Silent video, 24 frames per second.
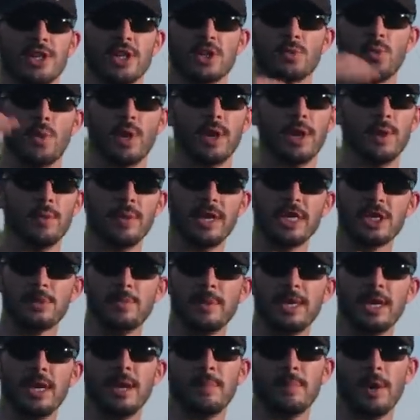just want to reach
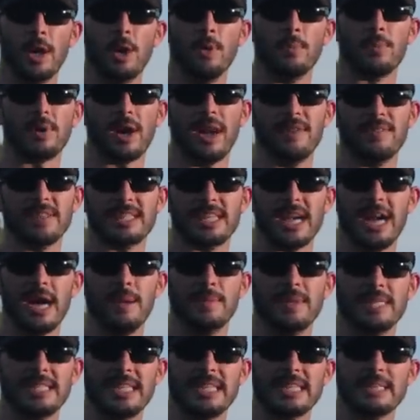me on my own private
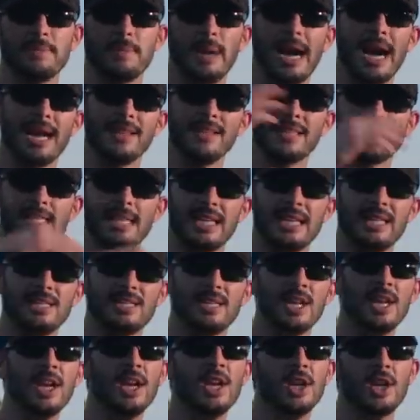time and see some behind the
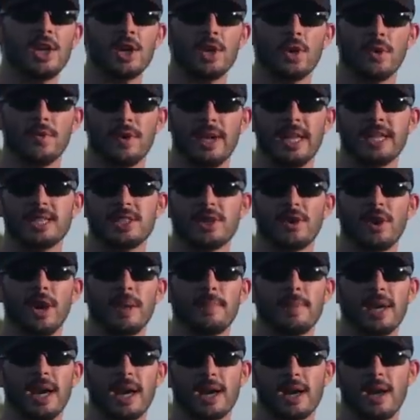scenes, you can go over to
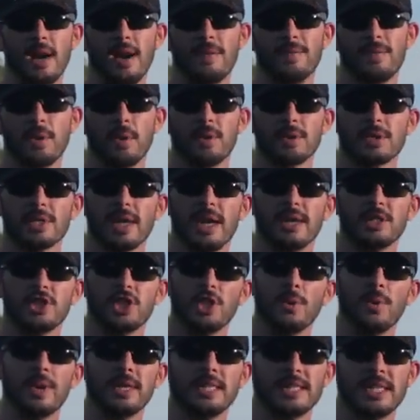instagram.com forward slash
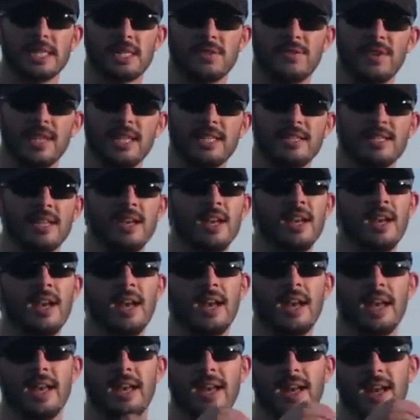G Y six Vids,
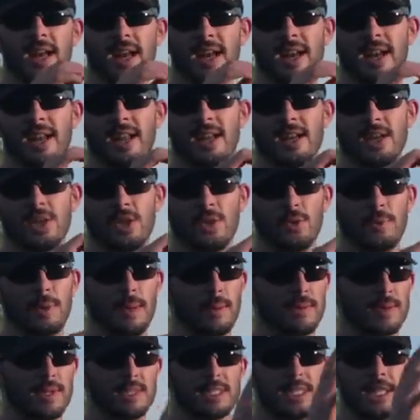and you'll be
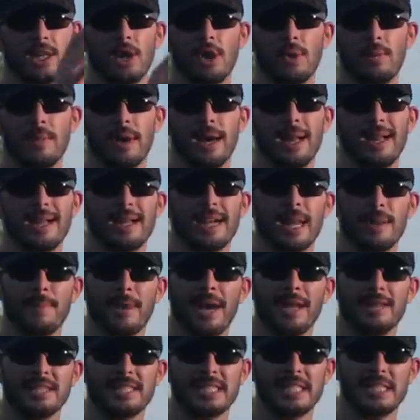able to see all my kind of
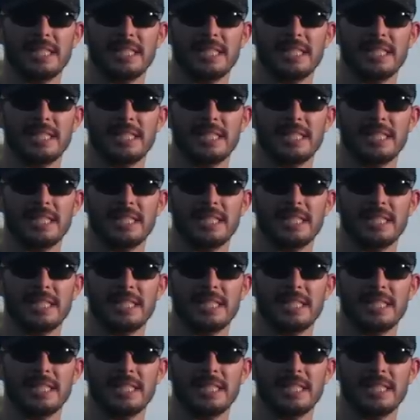behind the